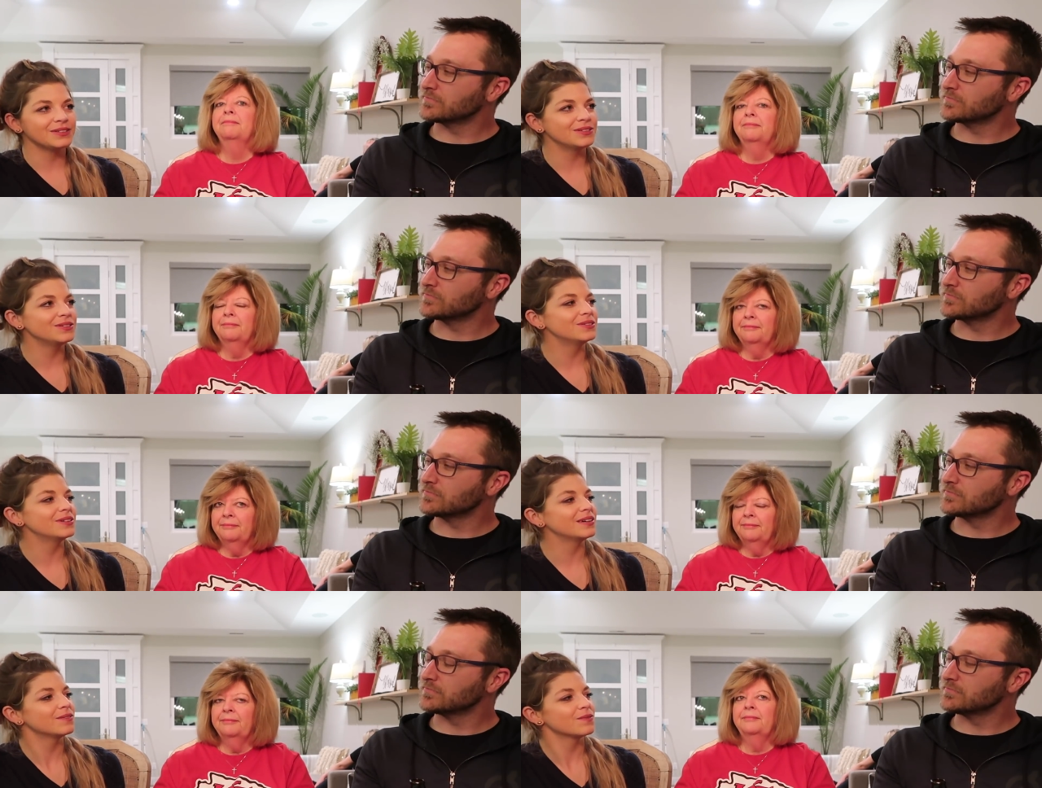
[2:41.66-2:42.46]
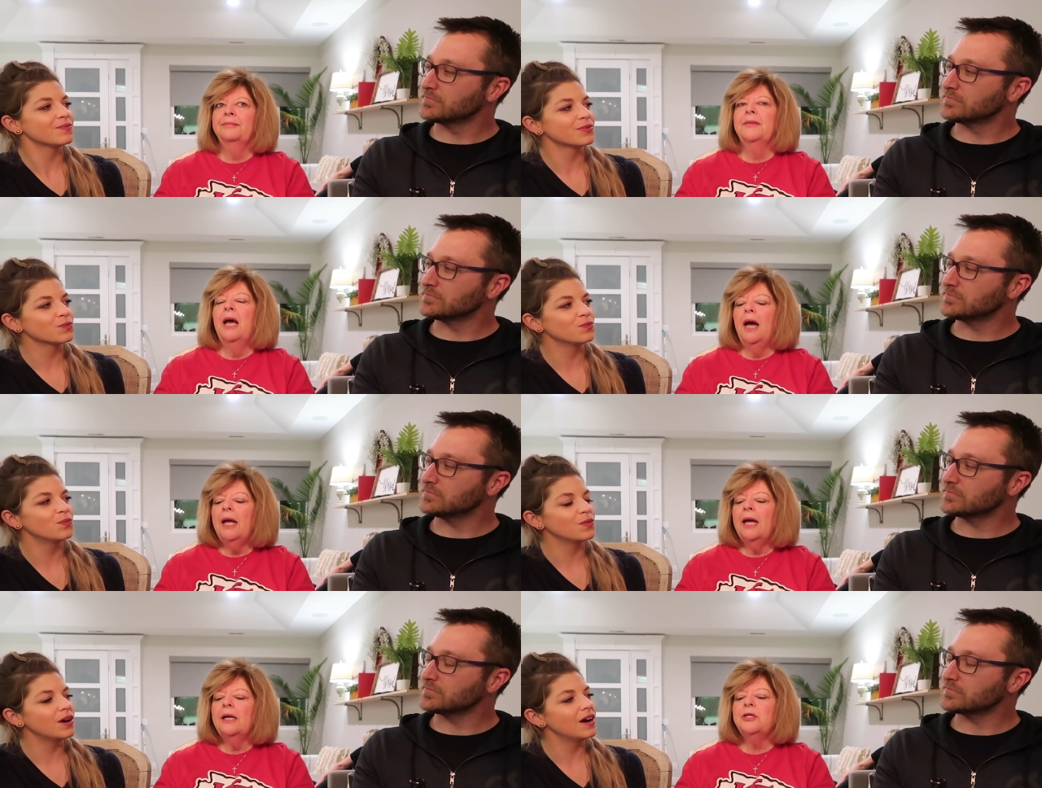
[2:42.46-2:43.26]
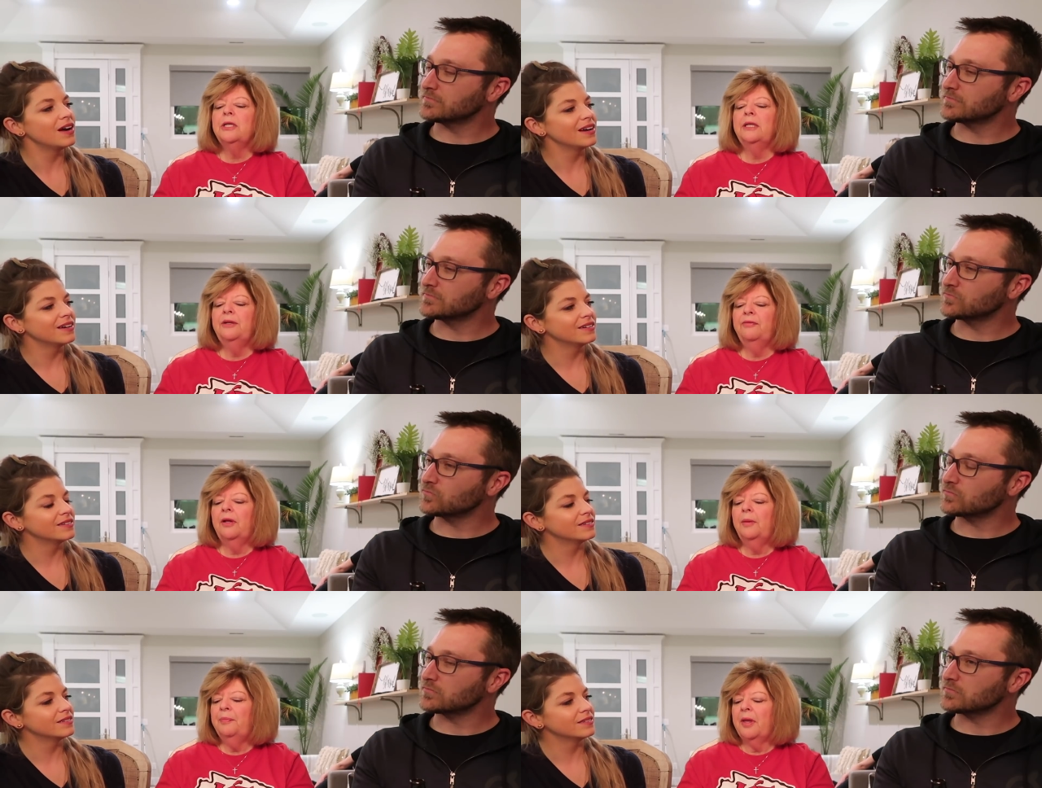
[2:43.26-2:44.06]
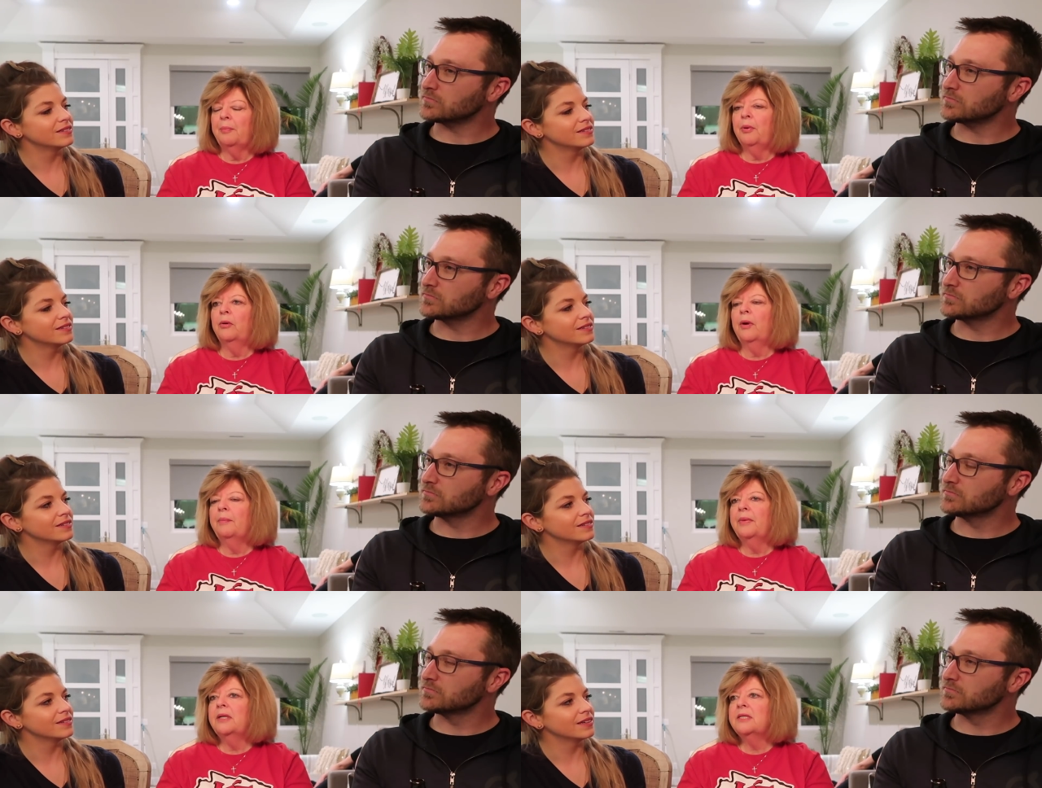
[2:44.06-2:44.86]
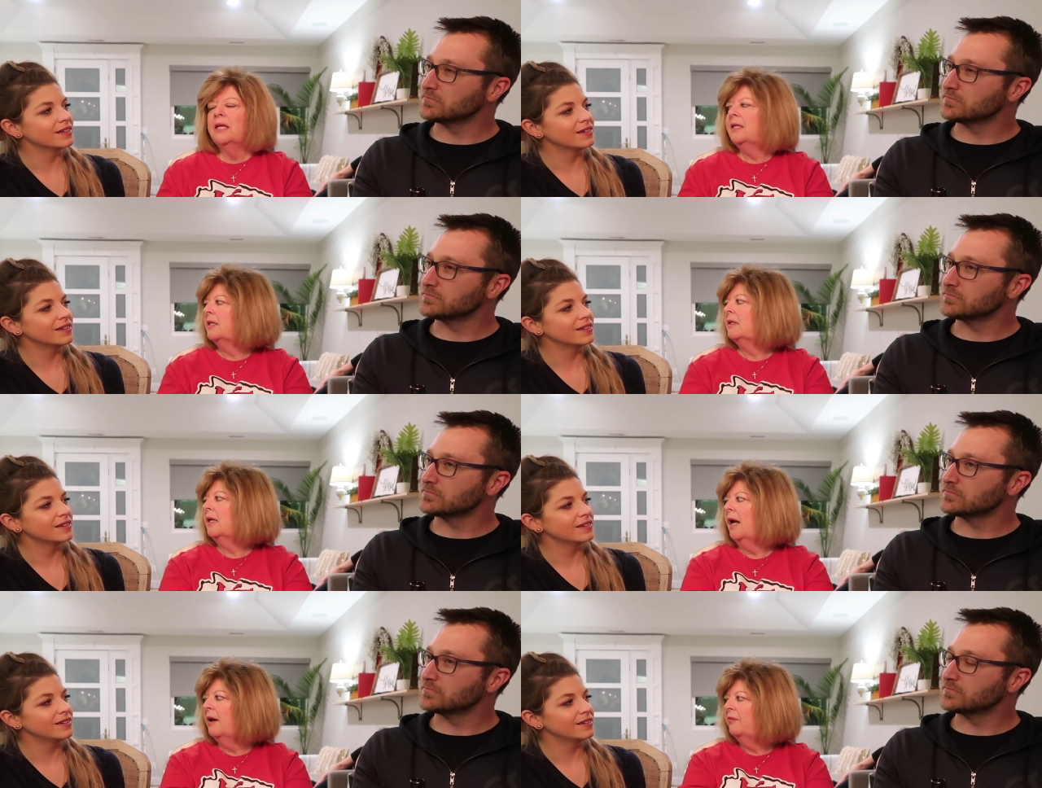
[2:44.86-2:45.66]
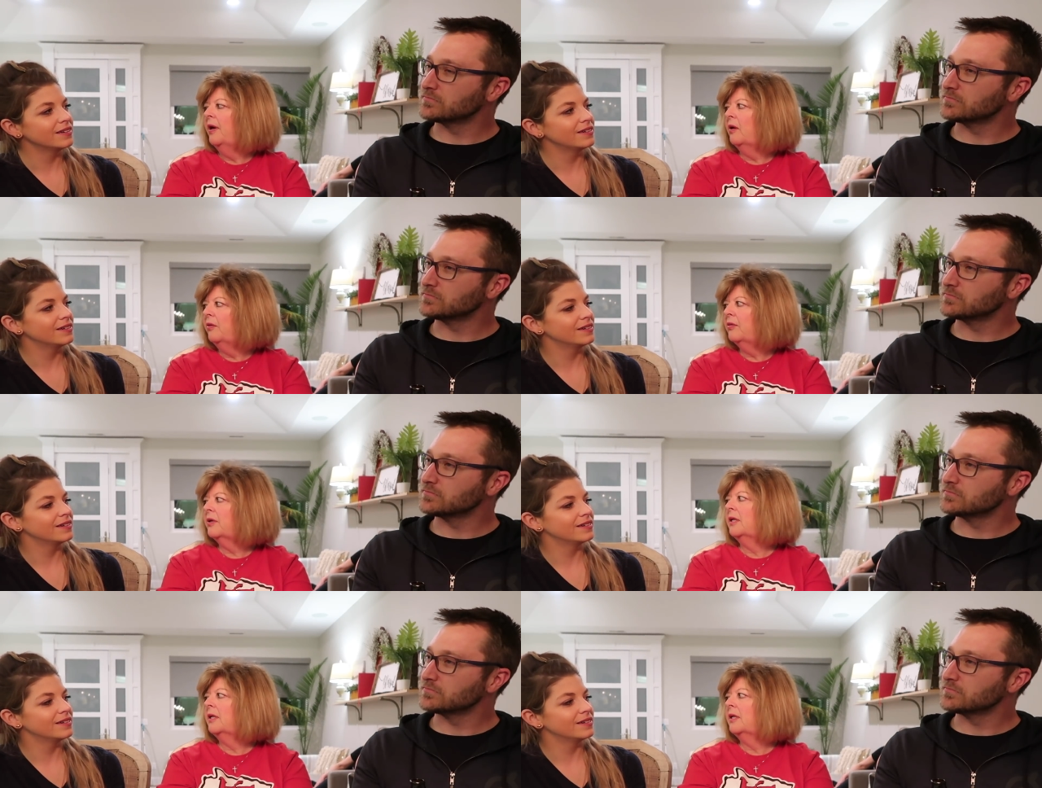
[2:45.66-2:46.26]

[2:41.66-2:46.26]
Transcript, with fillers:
Speaker 1: you I actually developed that program because they didn't have health